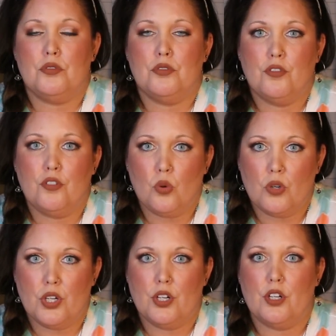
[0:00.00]

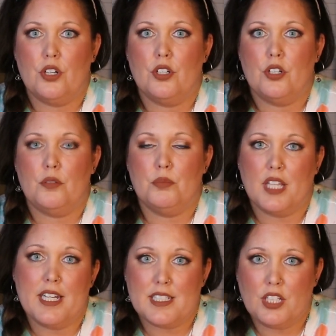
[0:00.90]
for
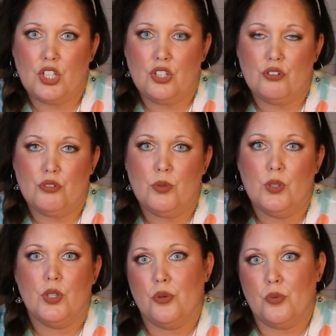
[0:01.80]
blessing
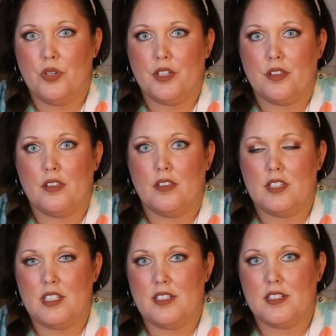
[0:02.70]
you with
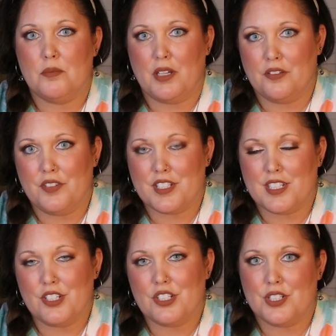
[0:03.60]
these
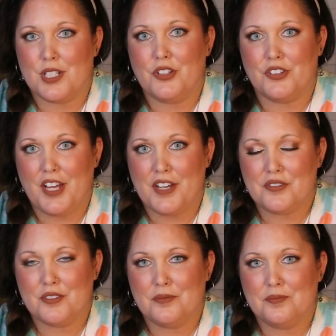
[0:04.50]
manifestations in your
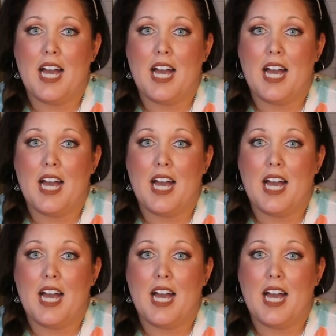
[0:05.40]
life.